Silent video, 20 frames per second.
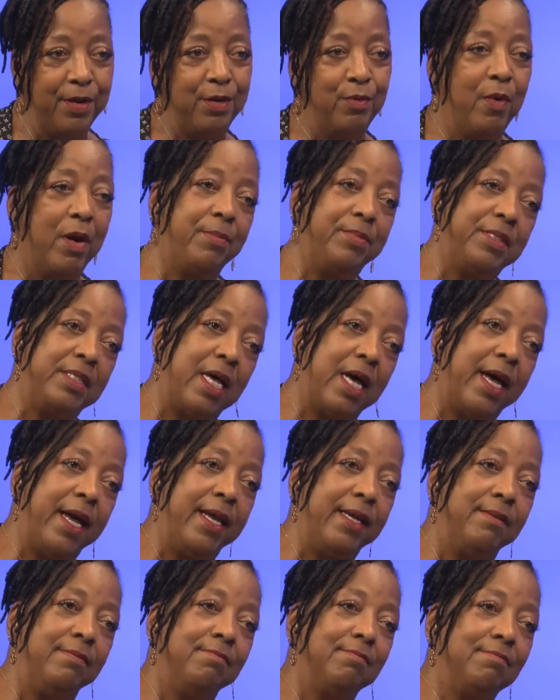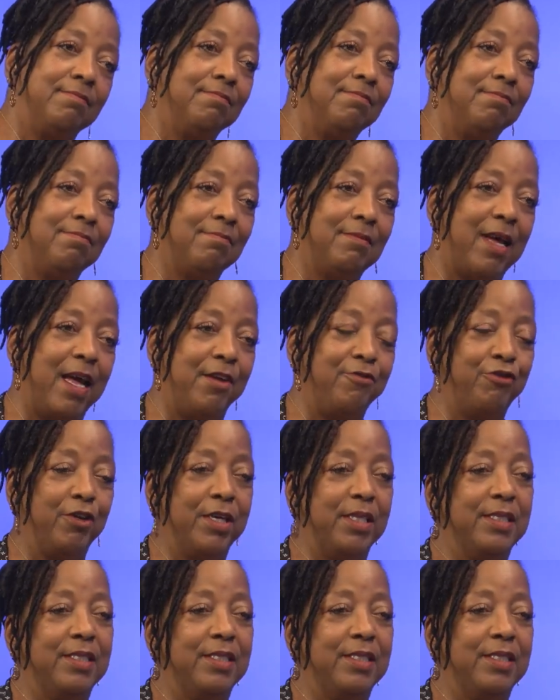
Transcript: your website, mm-hmm. address.